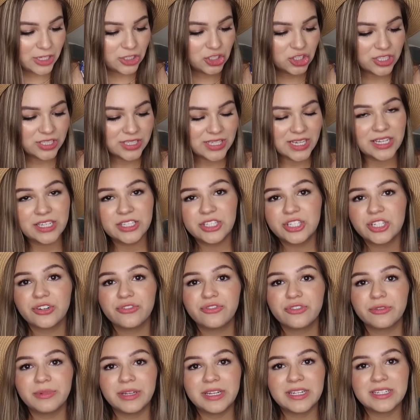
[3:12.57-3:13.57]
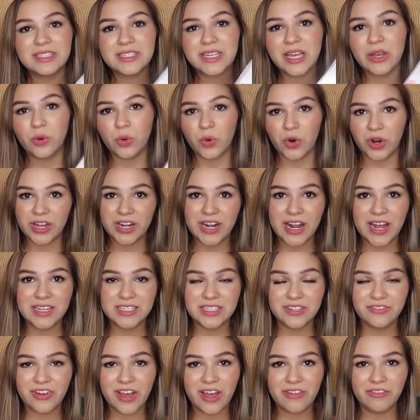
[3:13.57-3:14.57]
It's just easier for me to stay
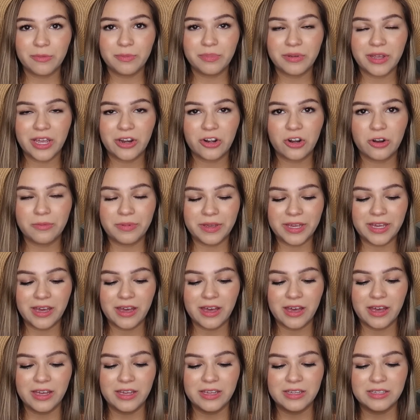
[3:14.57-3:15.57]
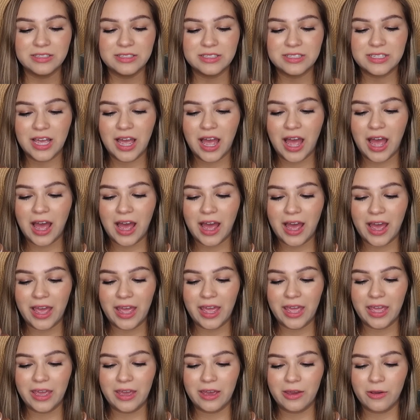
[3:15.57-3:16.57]
organized if I have a planner because
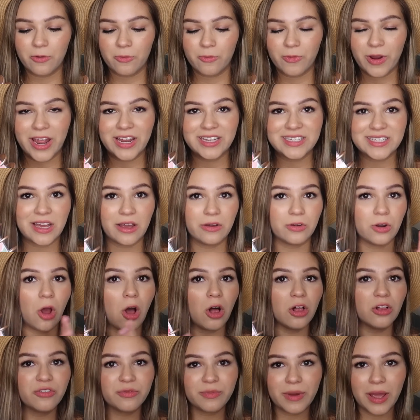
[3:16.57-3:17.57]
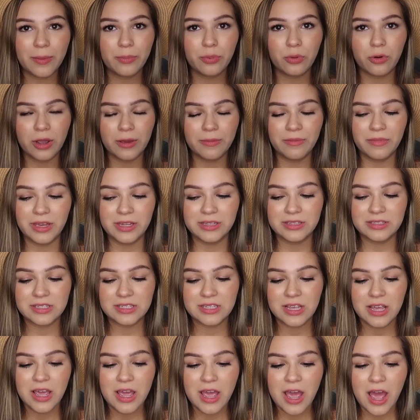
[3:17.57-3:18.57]
I write down all of my
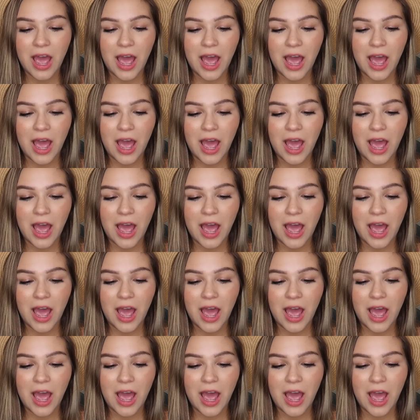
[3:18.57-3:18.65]
appointments.